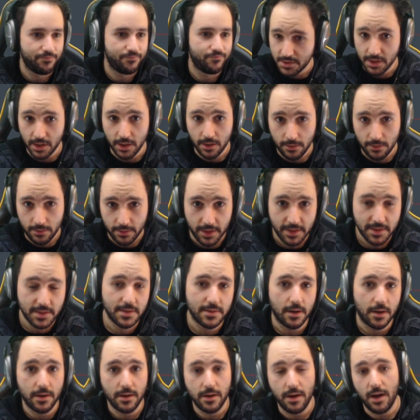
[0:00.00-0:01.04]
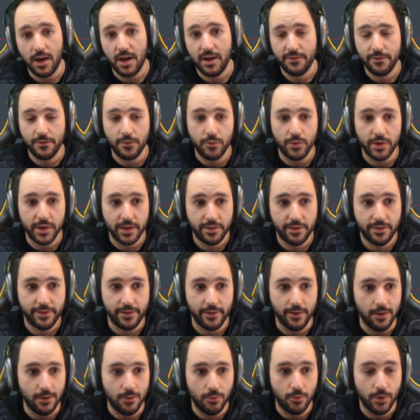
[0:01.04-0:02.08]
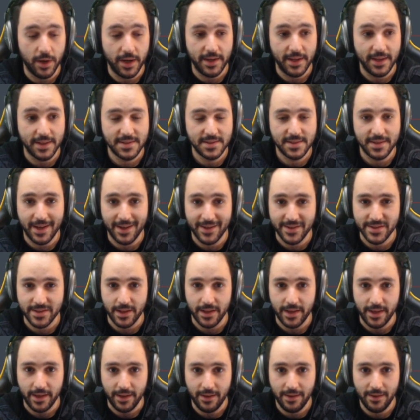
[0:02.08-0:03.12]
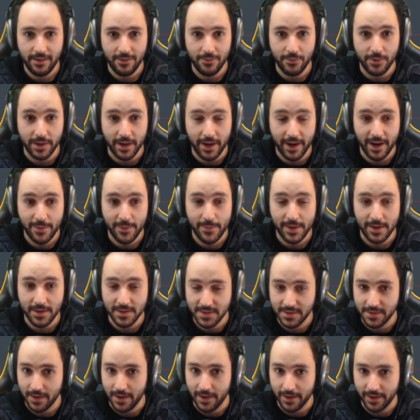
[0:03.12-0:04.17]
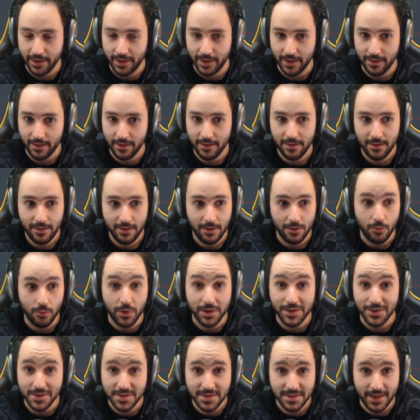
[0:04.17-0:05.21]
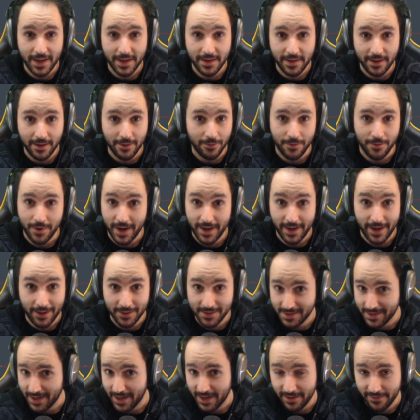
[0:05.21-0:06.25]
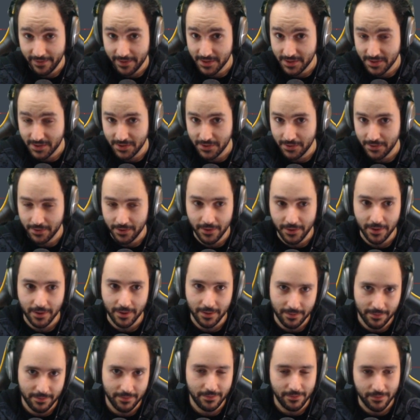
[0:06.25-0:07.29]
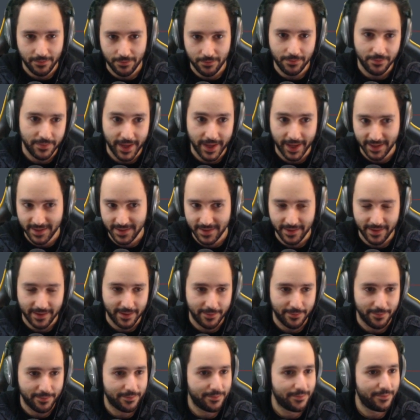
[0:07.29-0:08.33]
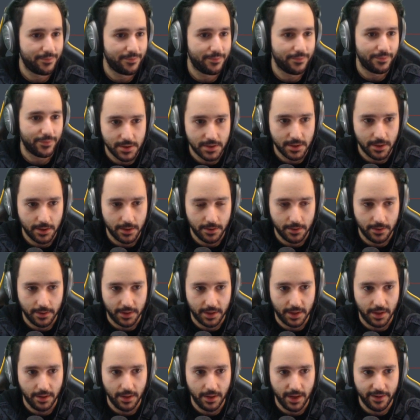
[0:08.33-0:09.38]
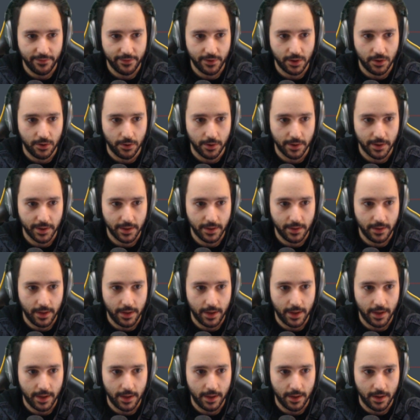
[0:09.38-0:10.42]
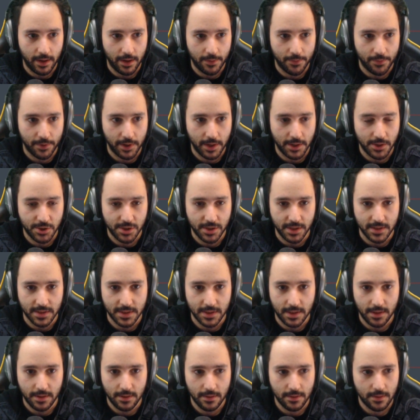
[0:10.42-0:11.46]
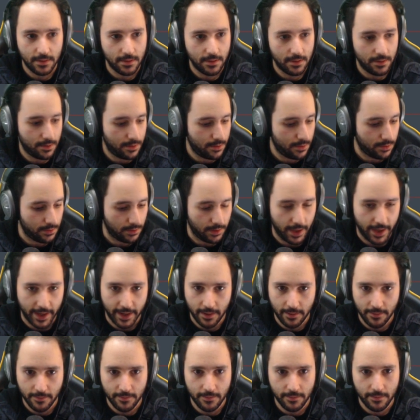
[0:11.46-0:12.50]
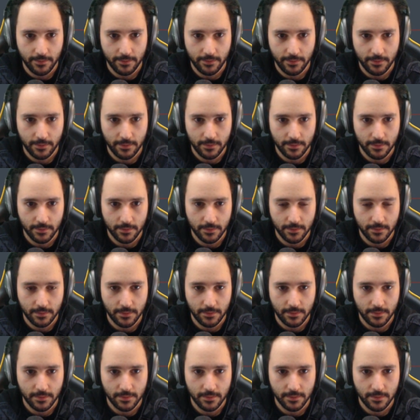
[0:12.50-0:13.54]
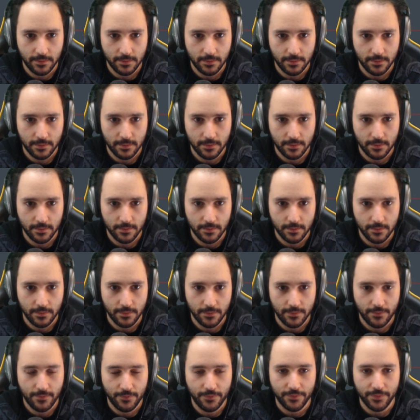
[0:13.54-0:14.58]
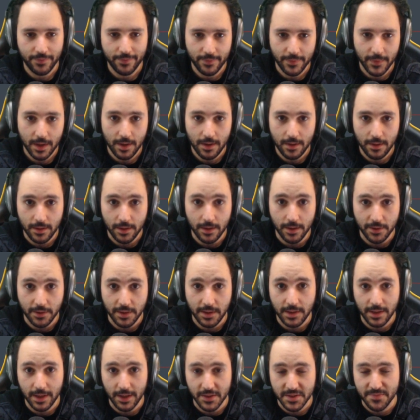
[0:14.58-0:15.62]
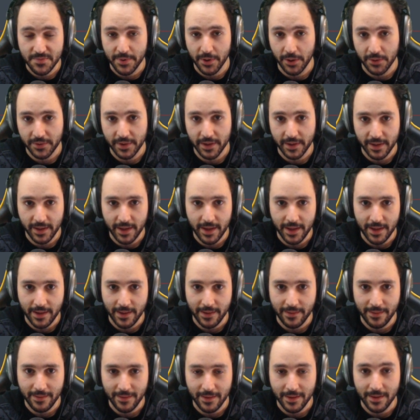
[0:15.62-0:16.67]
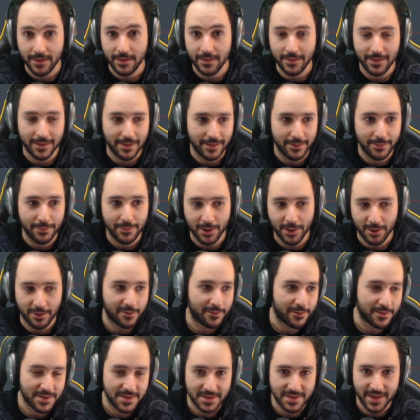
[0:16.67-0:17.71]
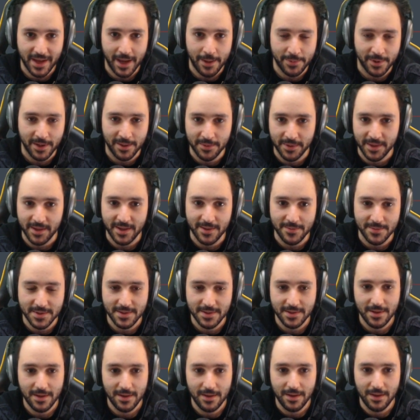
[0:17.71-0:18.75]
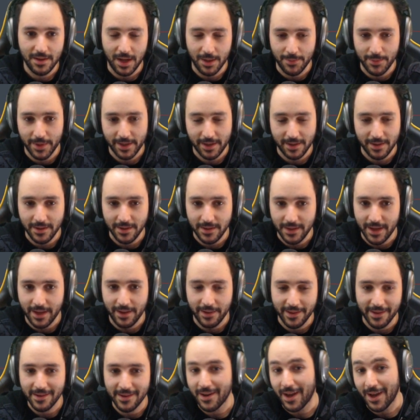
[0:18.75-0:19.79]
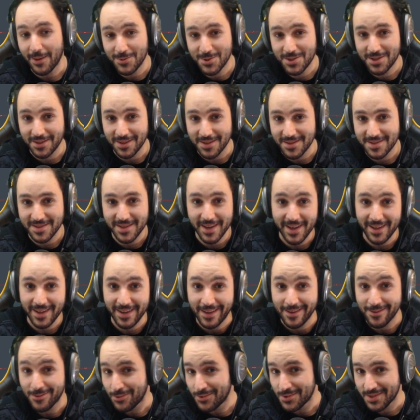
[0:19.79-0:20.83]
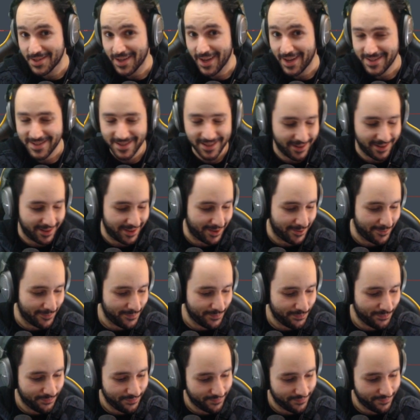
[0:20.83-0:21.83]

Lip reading: So let's start off with what it sounds like when Iron Man is talking when you're standing right outside of his suit or next to him. So here I've recorded a pretty cheesy line. Proton Cannon. You know, he yells Proton Cannon in the Marvel vs. Capcom games. I'm not going to yell it. I'm just going to say it enthusiastically.